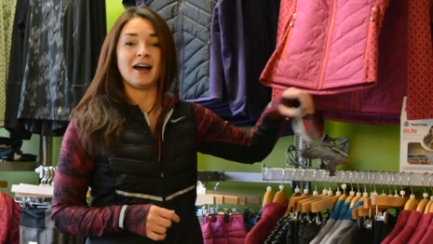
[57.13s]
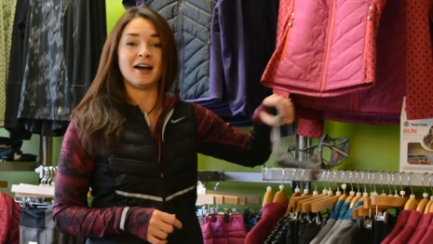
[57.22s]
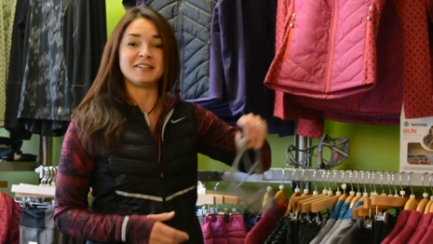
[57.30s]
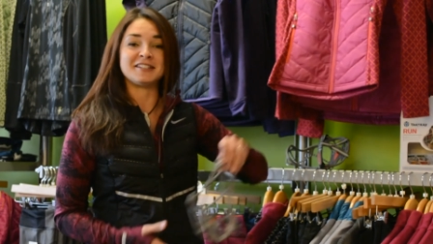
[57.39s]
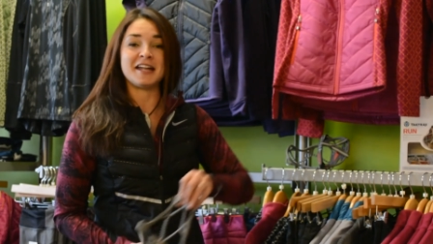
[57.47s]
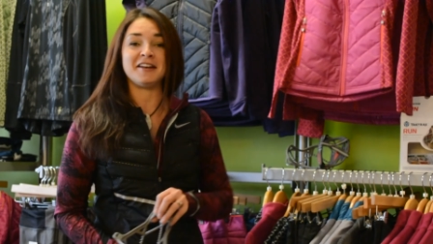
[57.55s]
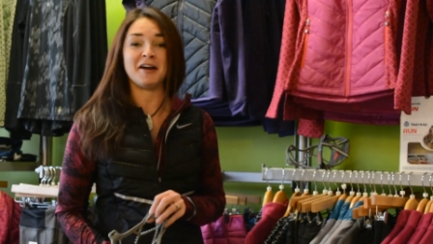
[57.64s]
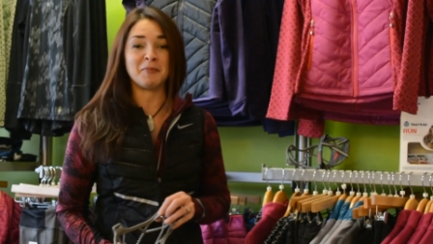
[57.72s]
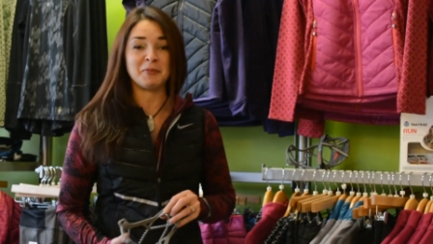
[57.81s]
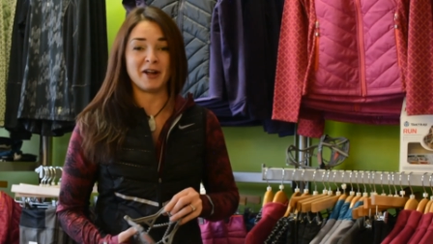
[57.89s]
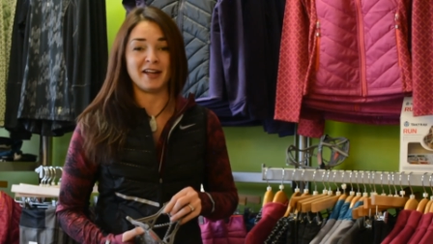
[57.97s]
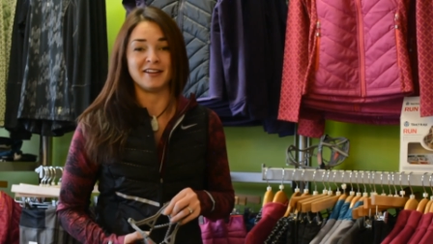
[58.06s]
staying
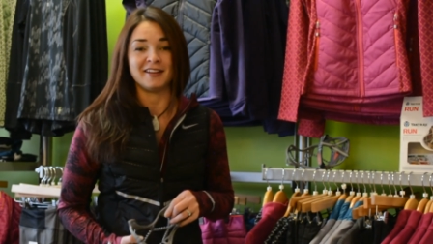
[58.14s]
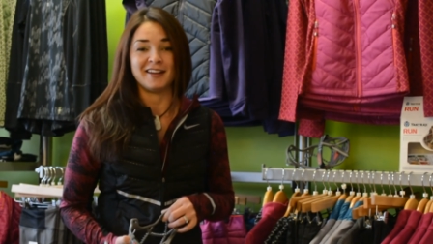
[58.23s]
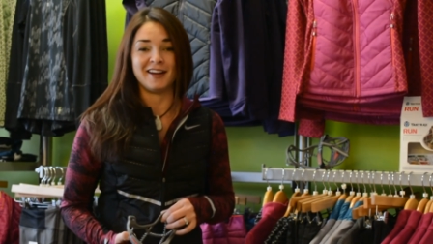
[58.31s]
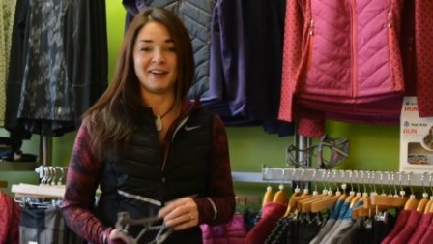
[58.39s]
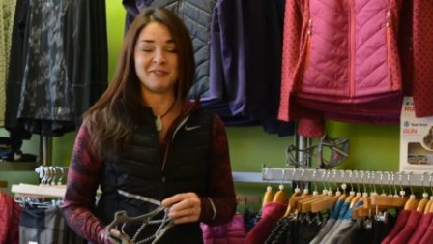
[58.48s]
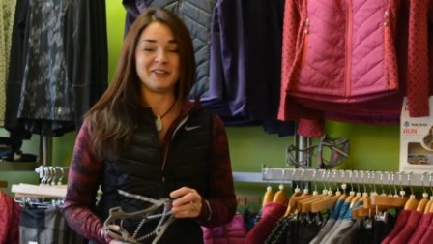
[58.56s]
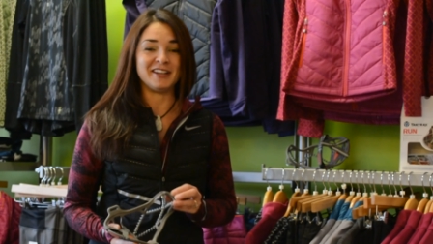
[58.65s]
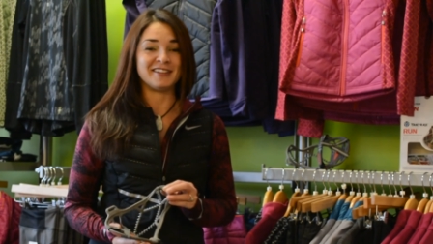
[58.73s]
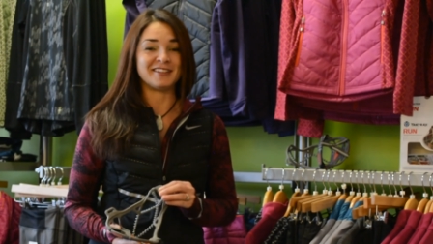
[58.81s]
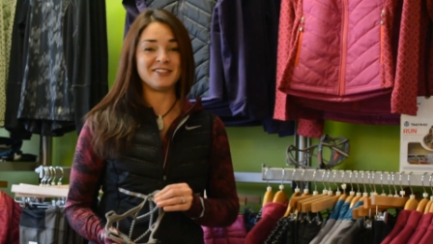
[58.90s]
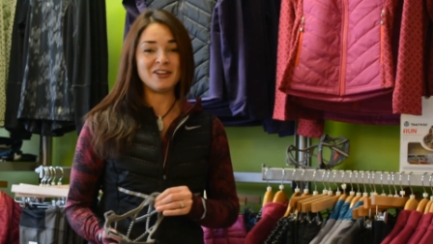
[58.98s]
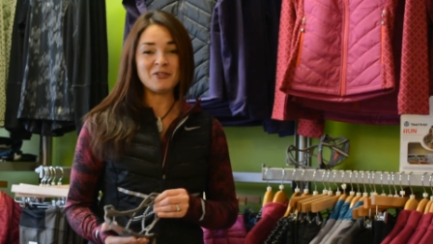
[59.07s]
upright. When it's
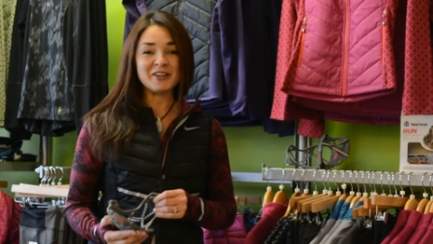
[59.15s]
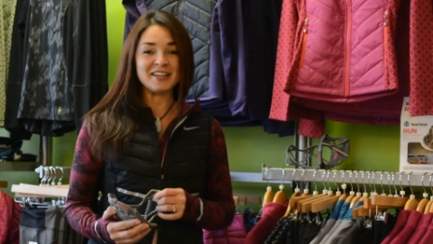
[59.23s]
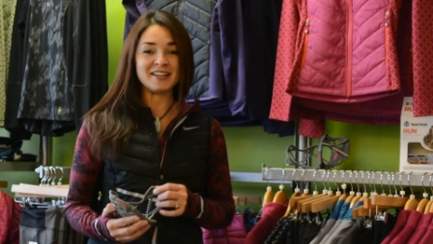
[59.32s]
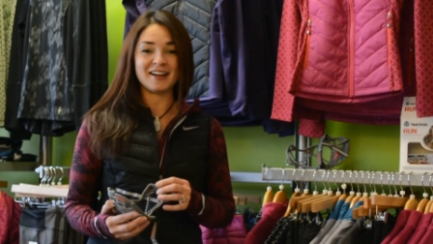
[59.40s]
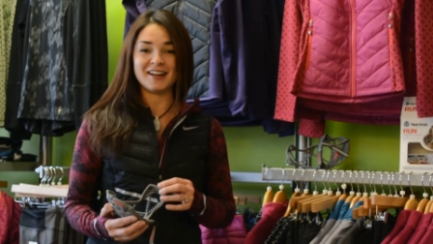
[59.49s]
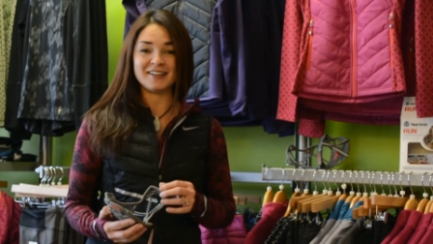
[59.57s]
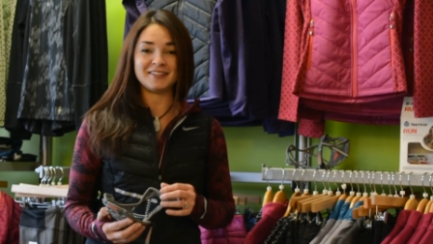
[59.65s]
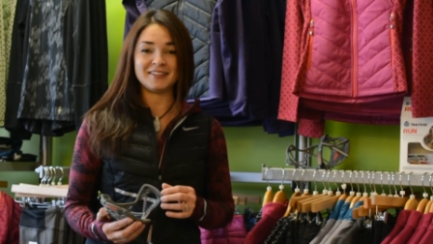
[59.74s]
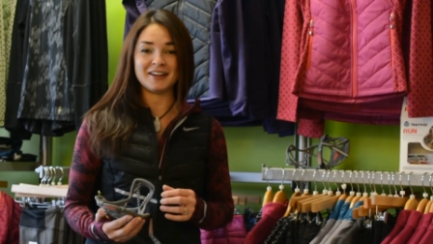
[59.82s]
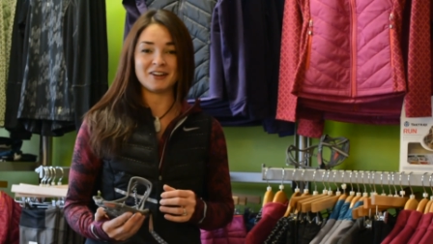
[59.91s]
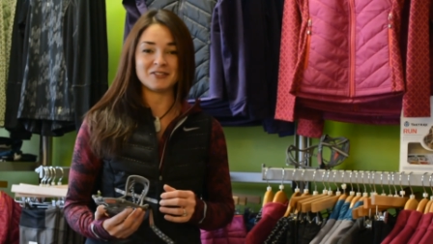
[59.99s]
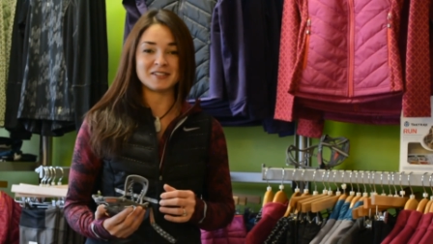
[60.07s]
snowy and icy
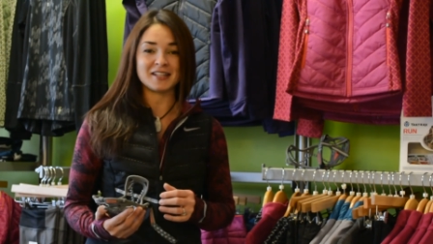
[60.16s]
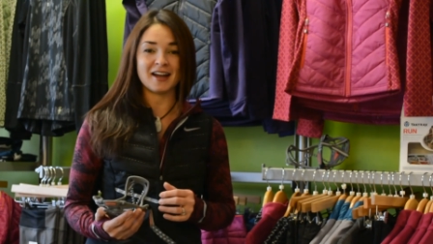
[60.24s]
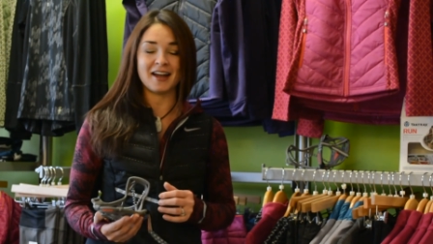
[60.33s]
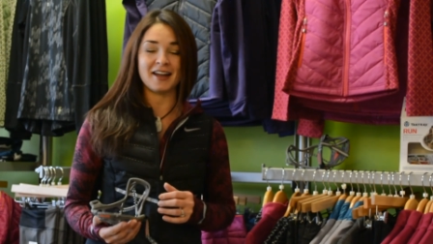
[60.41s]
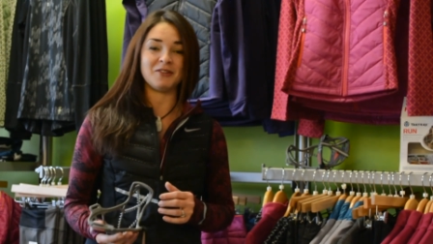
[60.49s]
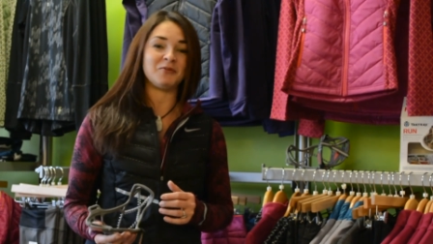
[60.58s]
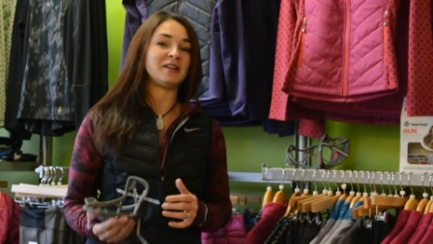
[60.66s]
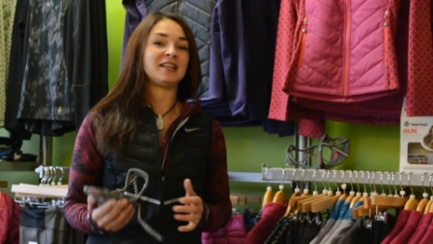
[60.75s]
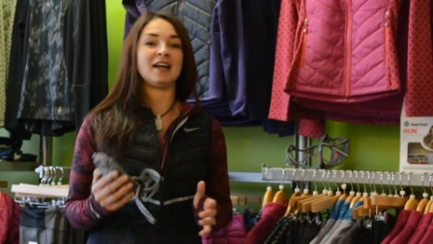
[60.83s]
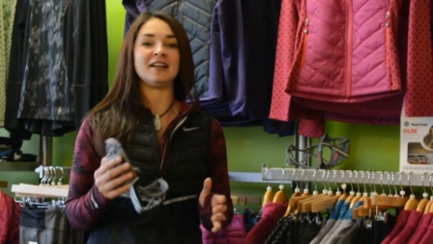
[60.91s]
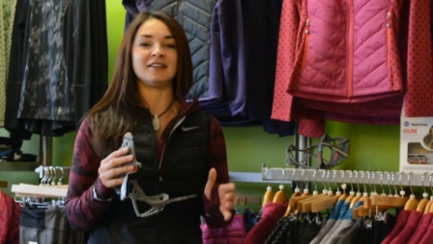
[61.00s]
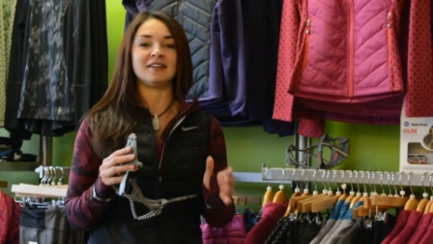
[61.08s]
outside, we
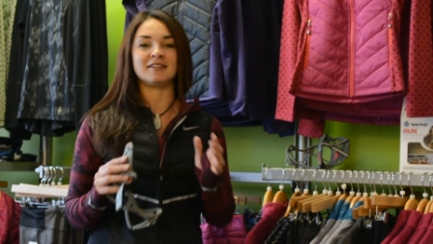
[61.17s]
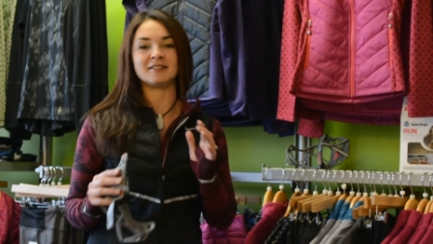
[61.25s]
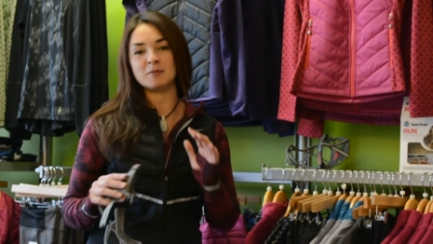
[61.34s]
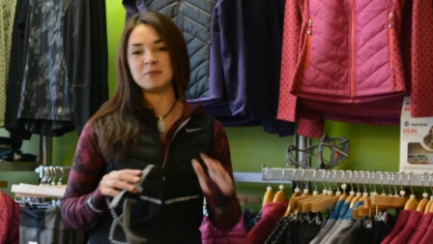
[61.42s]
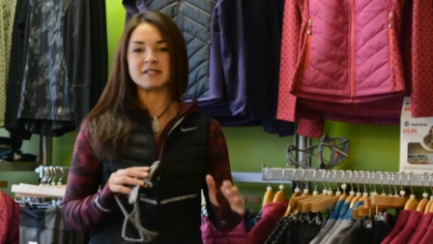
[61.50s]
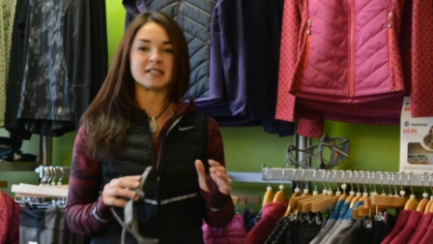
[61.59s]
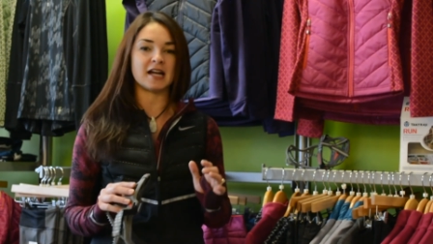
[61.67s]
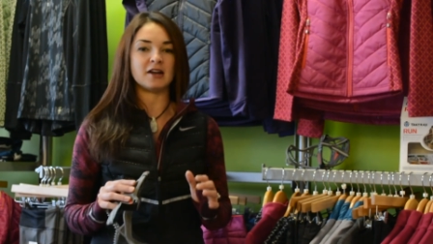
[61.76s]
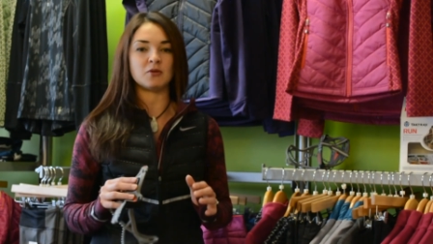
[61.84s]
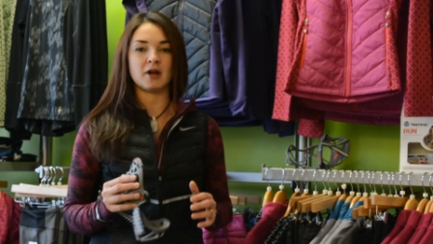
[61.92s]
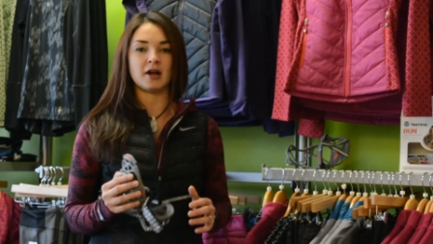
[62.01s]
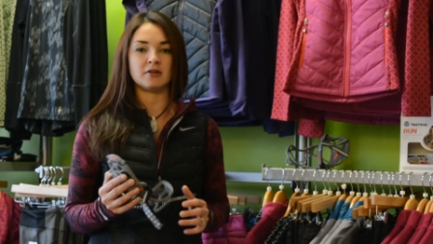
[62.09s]
tend to slip and slide
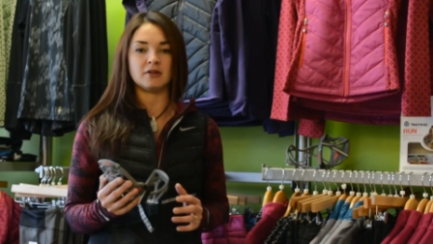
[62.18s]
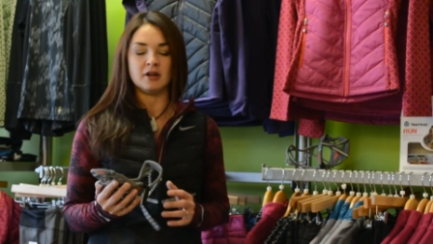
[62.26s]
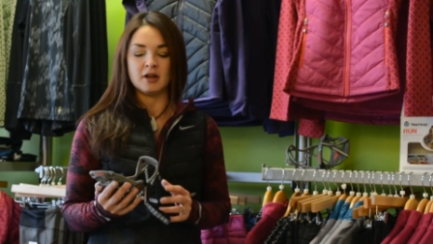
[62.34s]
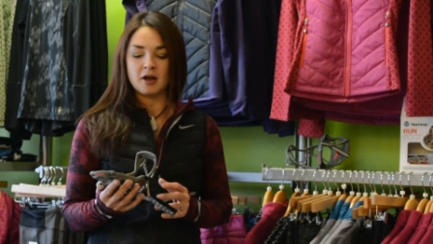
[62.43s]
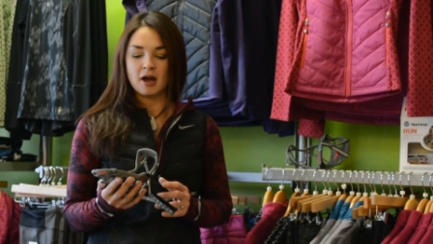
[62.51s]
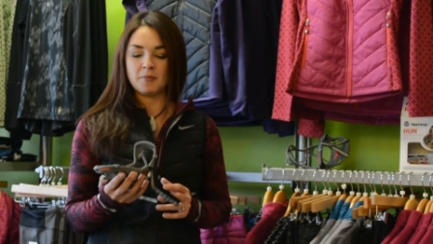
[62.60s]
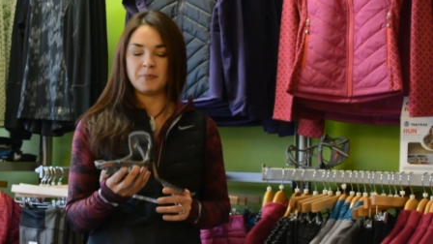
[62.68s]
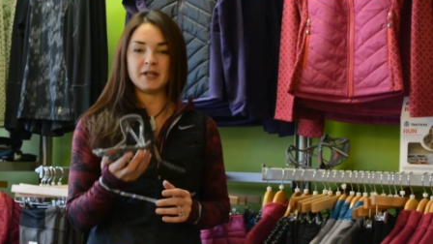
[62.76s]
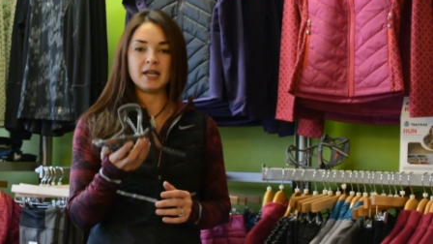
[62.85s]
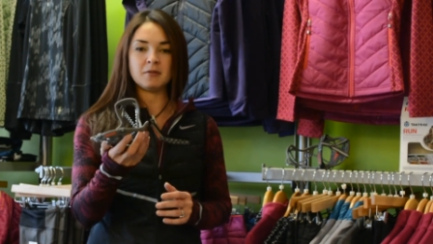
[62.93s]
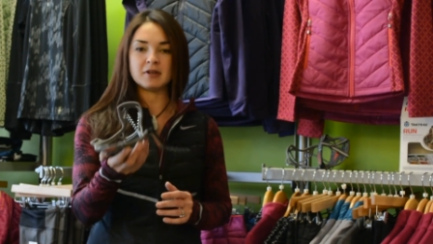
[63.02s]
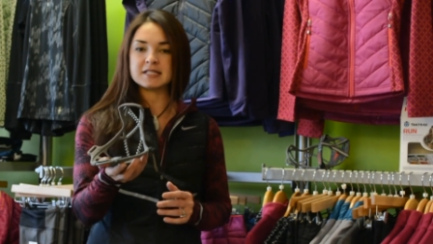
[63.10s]
around. Being
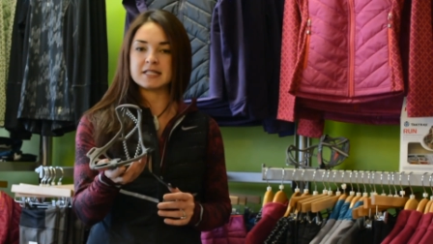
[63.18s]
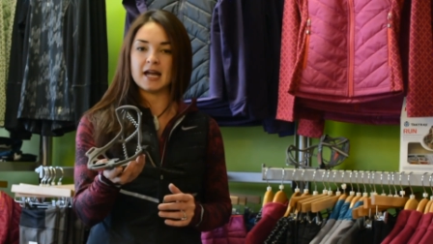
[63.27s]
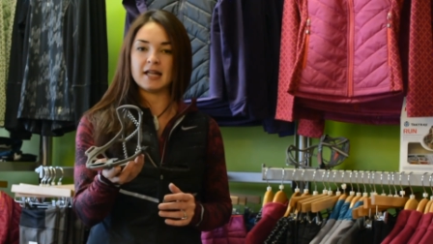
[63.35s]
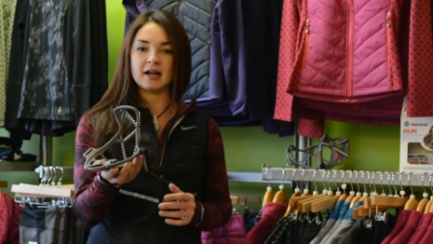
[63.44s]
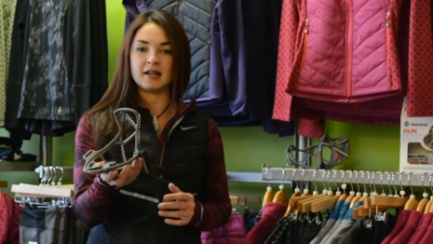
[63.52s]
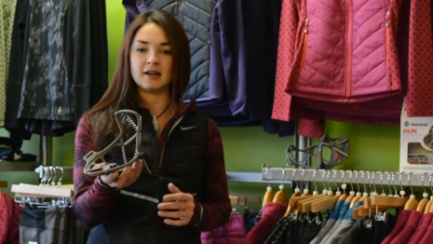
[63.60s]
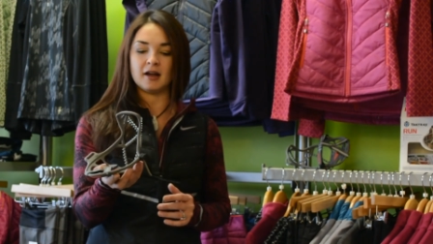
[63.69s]
able to slide on